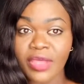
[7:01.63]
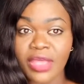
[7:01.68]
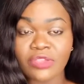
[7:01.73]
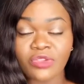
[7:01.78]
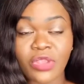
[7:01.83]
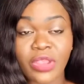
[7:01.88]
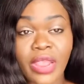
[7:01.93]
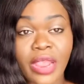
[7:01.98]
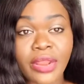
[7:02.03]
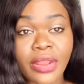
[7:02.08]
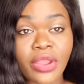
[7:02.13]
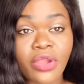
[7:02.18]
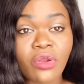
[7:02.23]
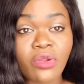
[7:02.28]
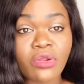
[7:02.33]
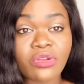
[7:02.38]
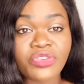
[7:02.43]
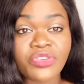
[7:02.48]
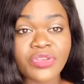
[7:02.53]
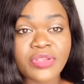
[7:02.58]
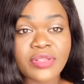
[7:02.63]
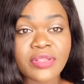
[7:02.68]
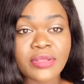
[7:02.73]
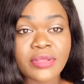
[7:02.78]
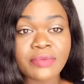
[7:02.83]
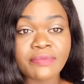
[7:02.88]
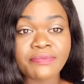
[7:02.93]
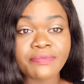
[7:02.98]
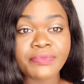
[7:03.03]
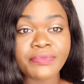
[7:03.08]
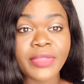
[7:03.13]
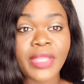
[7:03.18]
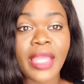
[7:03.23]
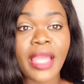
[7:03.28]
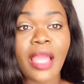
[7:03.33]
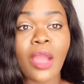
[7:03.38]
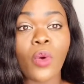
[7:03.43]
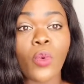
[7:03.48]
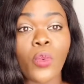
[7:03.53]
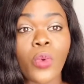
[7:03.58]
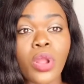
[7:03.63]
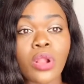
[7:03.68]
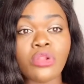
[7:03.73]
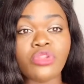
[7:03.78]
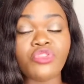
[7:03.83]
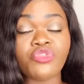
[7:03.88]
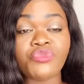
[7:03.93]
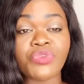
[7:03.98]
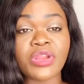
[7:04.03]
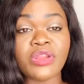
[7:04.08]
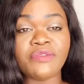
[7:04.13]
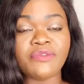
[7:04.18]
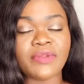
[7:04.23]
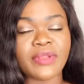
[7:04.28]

as a gynecologist. They are well trained for